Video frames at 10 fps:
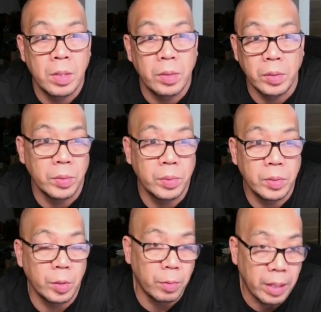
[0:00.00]
You,
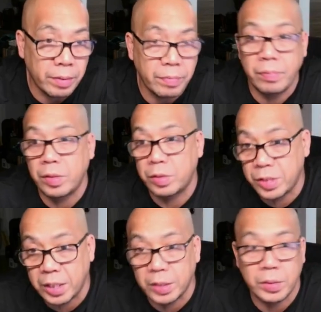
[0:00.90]
your wife, your
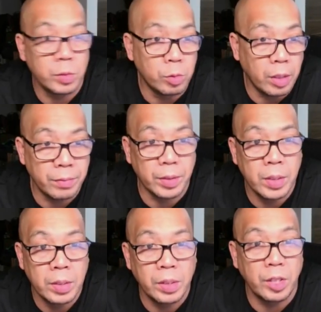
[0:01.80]
child, whoever
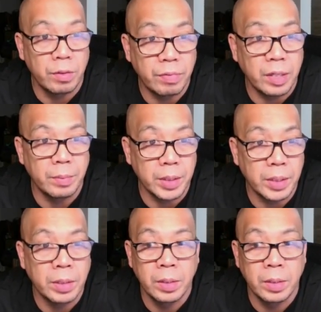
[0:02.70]
in your family